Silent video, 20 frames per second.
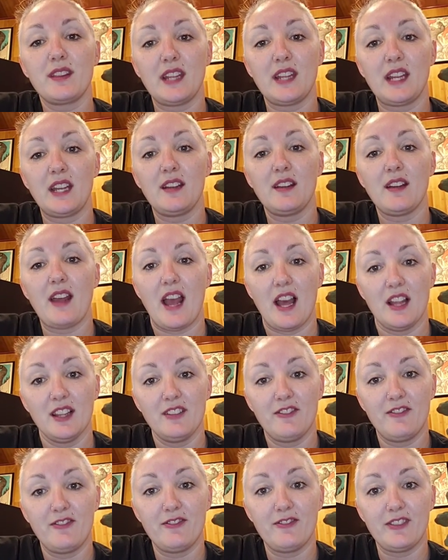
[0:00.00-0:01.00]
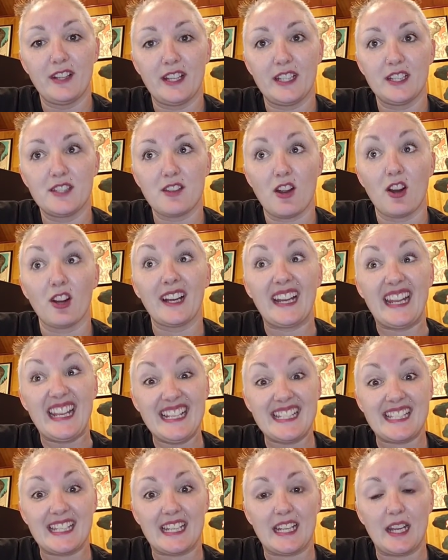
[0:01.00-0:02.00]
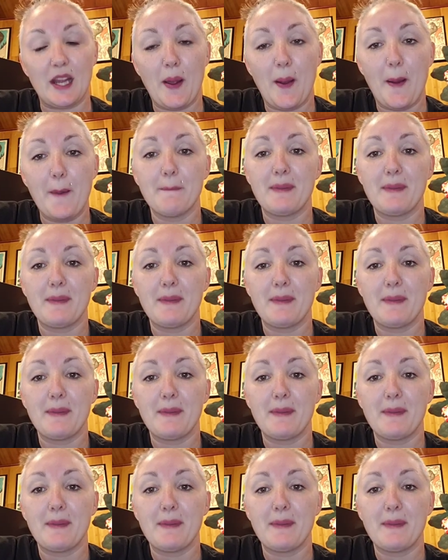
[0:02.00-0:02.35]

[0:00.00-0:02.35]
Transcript: think elephants are easy,